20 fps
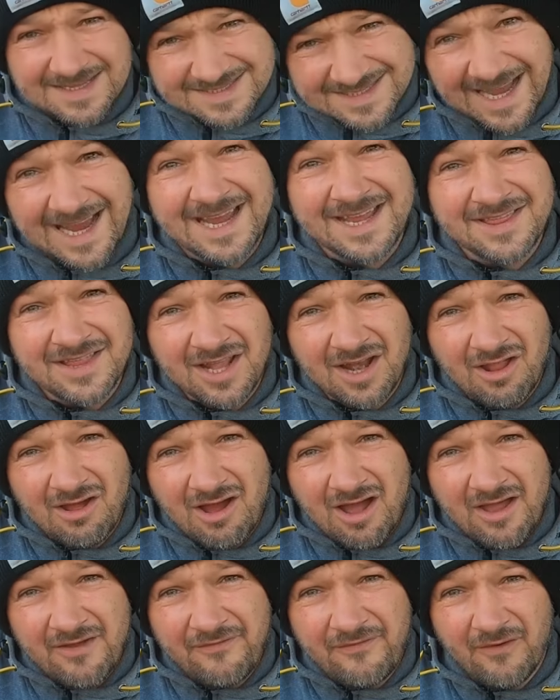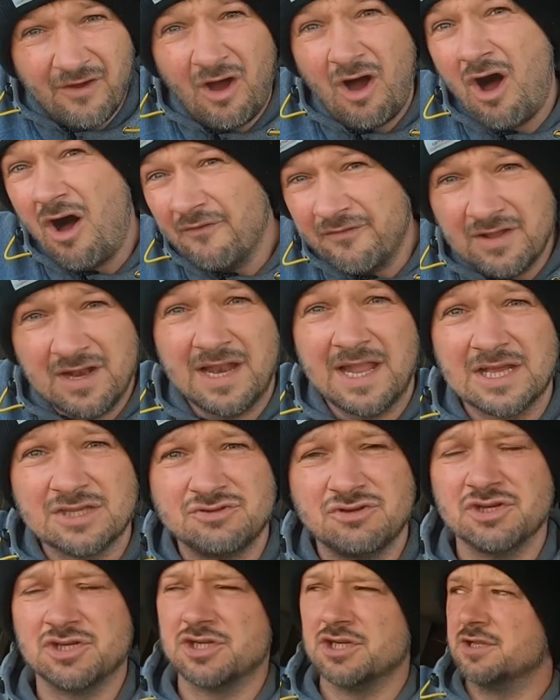Day in the life of an
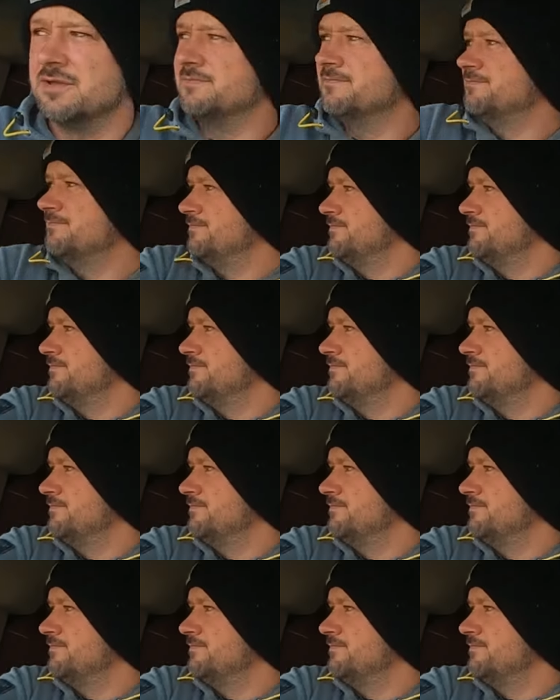electrician,